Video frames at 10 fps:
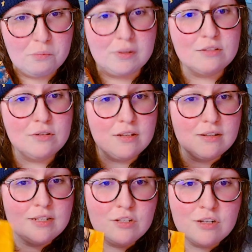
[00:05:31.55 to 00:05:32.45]
Because look at it,
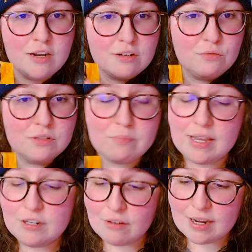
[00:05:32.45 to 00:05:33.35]
it's not no
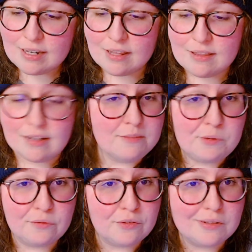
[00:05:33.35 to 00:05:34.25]
spine crack, nothing. It's
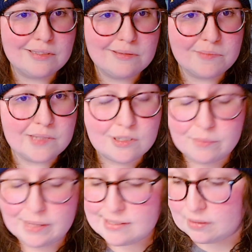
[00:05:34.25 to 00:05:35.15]
beautiful. It's still
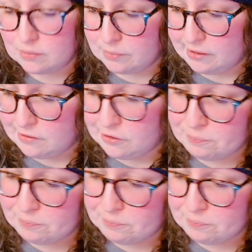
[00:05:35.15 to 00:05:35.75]
basically brand new.